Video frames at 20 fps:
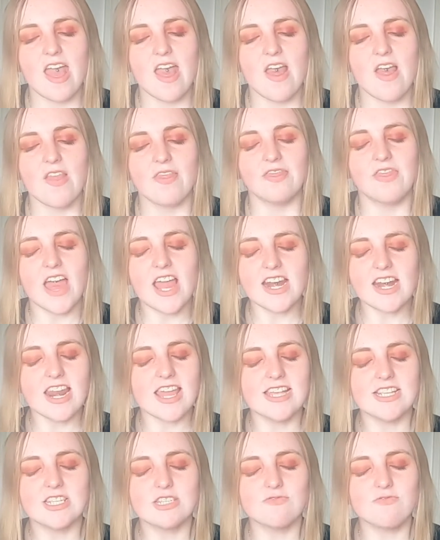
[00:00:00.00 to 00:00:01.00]
Then
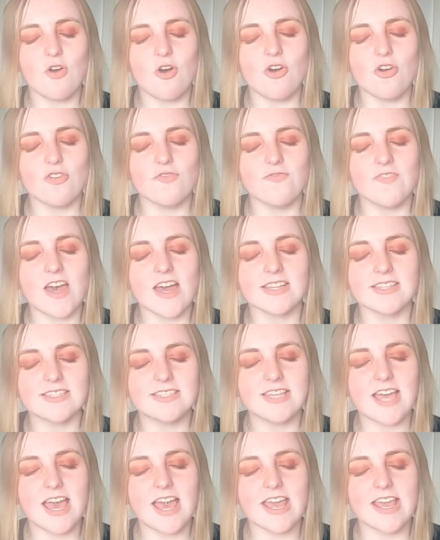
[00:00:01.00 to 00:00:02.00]
later on that
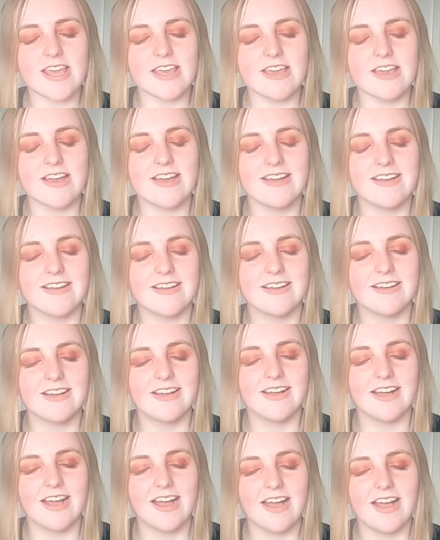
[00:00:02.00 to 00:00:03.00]
day,
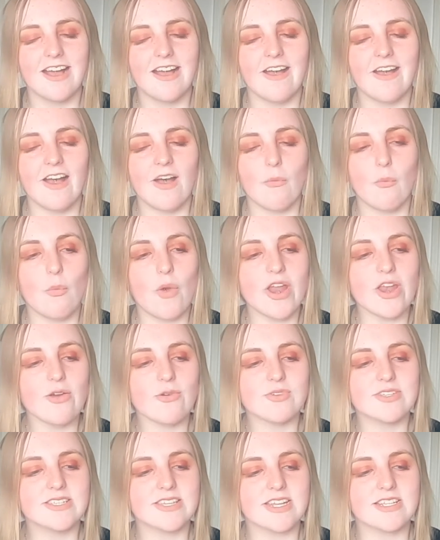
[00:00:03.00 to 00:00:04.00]
when I
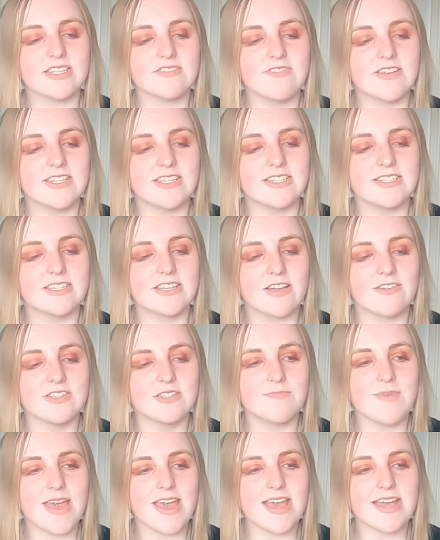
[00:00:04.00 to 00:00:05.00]
was getting ready to go to
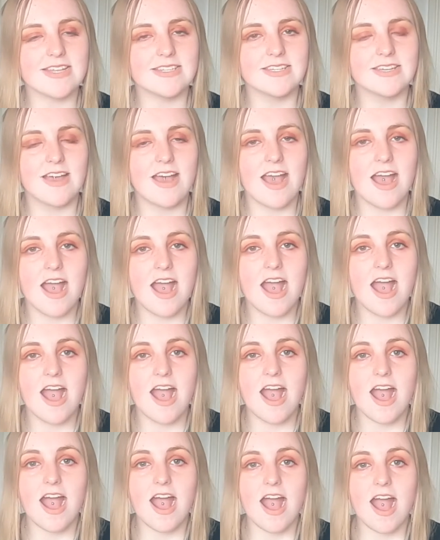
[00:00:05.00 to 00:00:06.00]
bed,
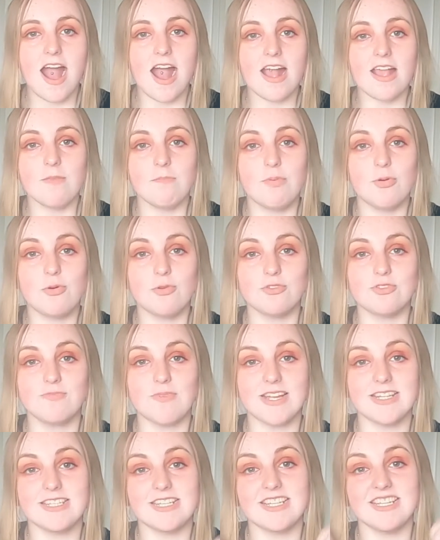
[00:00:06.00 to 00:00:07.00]
I pulled
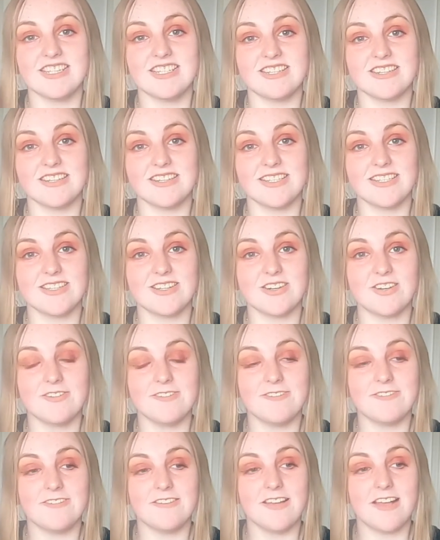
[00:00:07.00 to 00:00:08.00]
my t-shirt
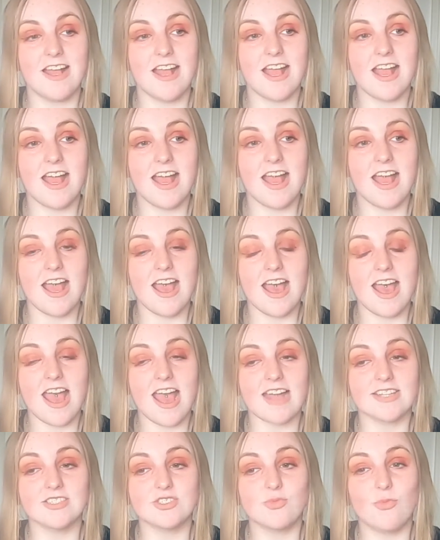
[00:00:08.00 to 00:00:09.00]
off
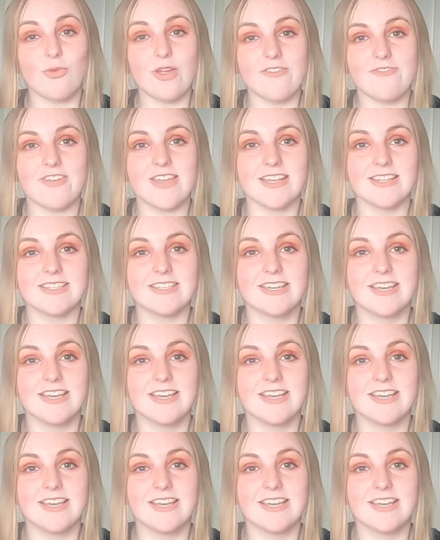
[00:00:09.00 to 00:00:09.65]
and with it